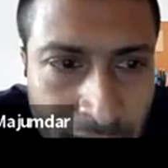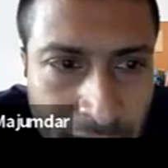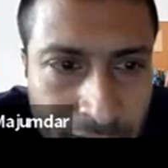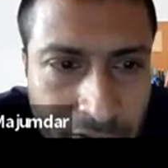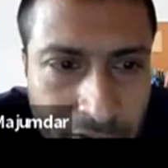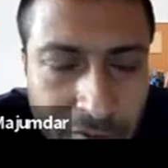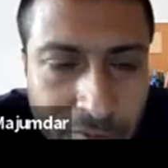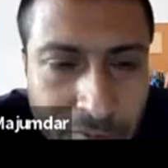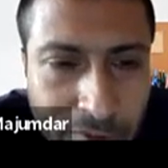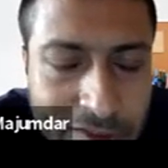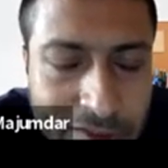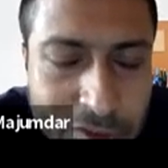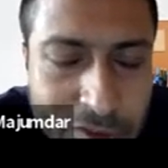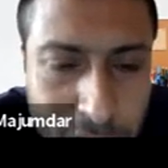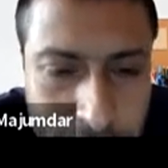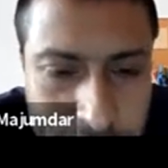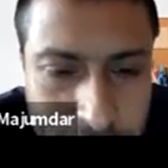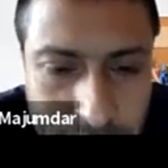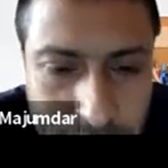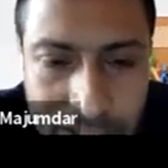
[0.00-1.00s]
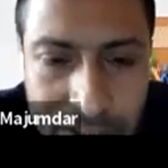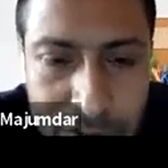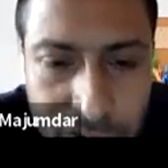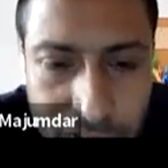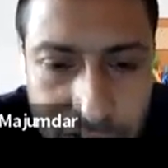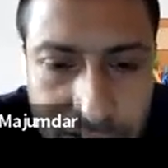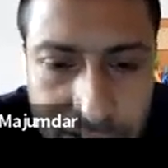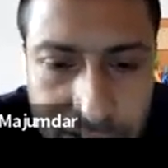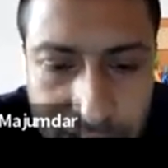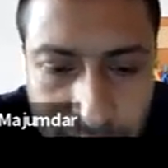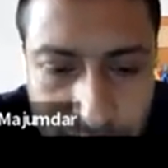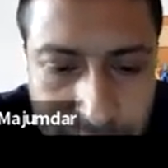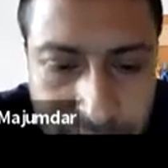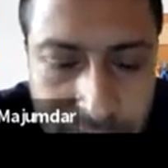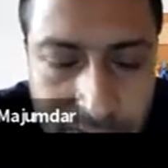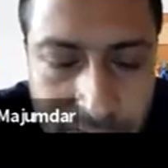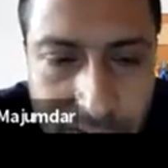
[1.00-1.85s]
Now for a social network graph,